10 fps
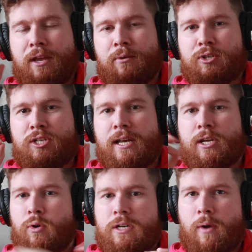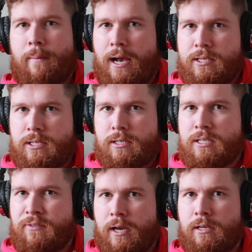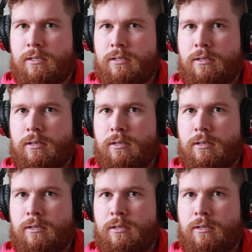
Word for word: they were just like, you don't need to wear masks. It's fine.